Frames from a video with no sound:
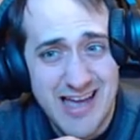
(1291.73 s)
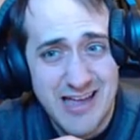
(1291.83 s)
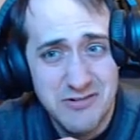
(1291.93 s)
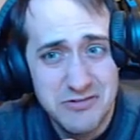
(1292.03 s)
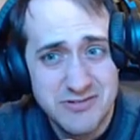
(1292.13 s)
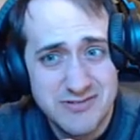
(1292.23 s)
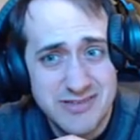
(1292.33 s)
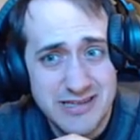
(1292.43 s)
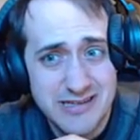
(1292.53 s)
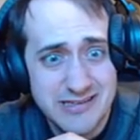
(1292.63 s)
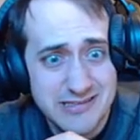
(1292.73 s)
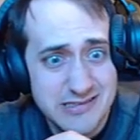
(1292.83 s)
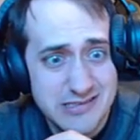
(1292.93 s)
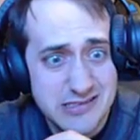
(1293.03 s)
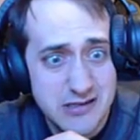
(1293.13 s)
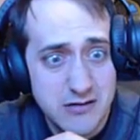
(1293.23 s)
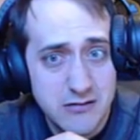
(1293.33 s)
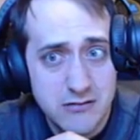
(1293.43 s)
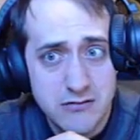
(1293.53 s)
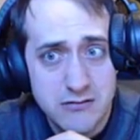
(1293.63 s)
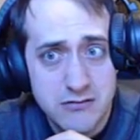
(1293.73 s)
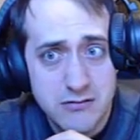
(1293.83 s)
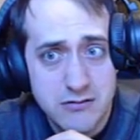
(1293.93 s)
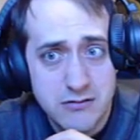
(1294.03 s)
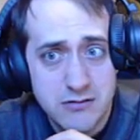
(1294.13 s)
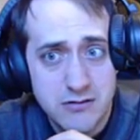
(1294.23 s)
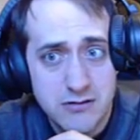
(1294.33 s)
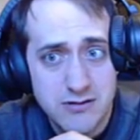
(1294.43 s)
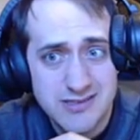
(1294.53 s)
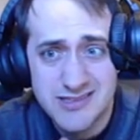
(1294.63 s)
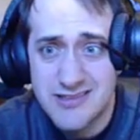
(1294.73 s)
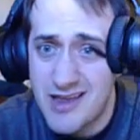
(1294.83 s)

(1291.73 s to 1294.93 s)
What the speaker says: I don't think so. That's a